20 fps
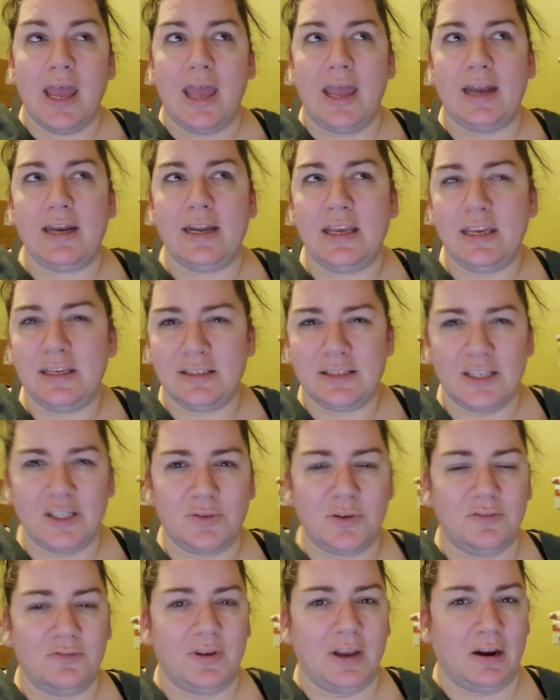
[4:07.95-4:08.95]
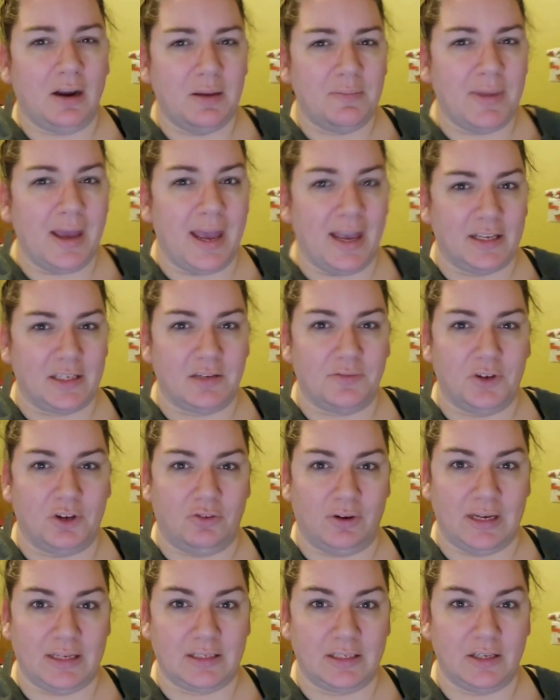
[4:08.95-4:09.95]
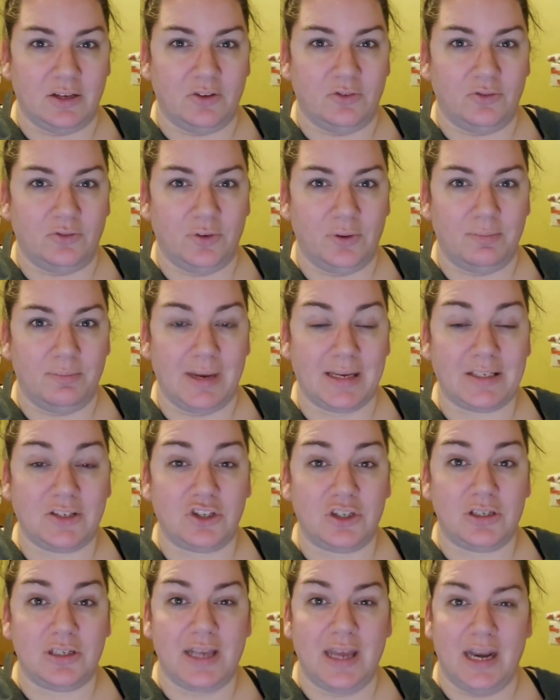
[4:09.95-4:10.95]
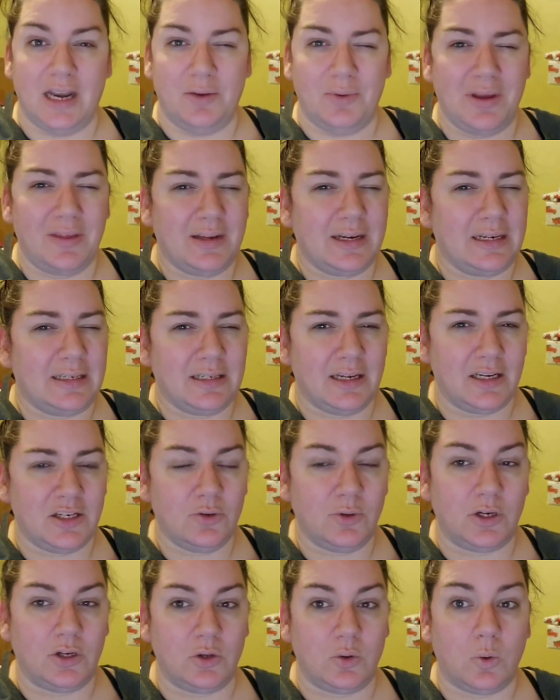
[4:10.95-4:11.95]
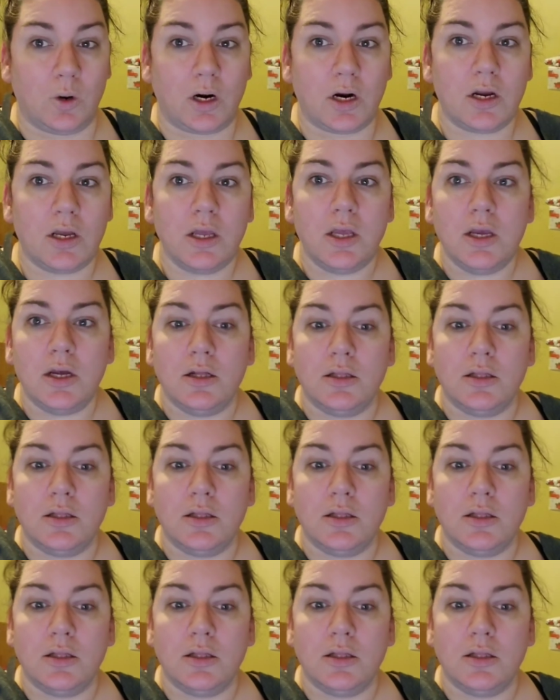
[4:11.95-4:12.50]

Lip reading: And he sends me very passive aggressive messages anyway that I tend to ignore.